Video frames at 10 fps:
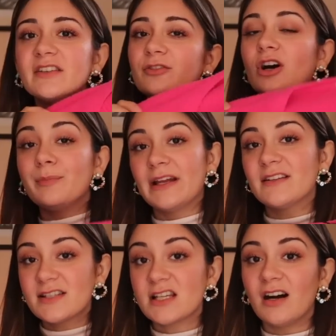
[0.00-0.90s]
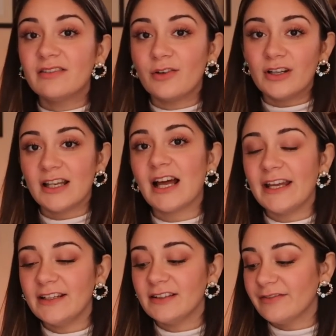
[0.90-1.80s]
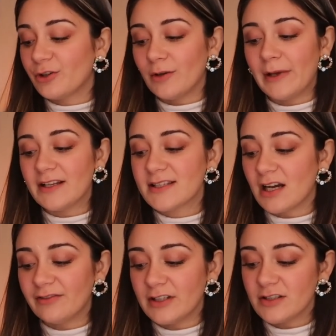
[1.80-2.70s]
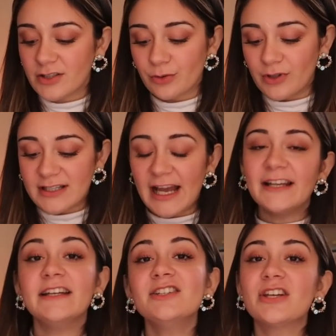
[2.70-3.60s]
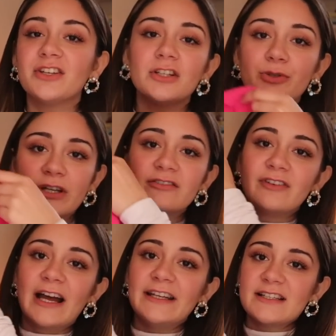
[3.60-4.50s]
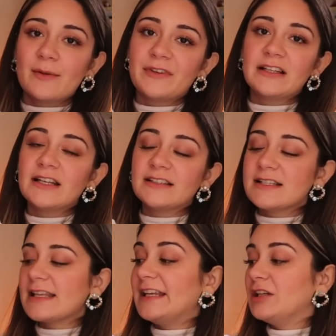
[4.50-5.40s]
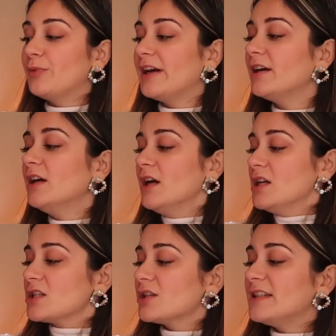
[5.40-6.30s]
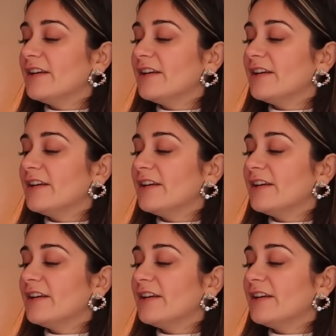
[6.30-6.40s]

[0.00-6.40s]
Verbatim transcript: they've got better stuff online they've got better stuff in stores and in general you can find something like this anywhere so